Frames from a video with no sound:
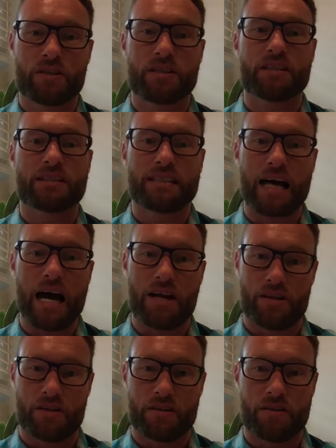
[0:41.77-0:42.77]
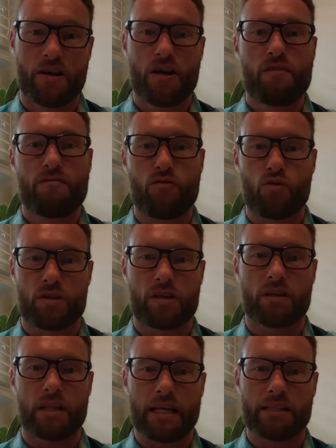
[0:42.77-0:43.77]
desire for the
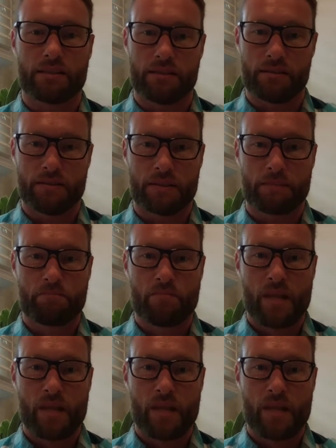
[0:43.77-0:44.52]
Galatians.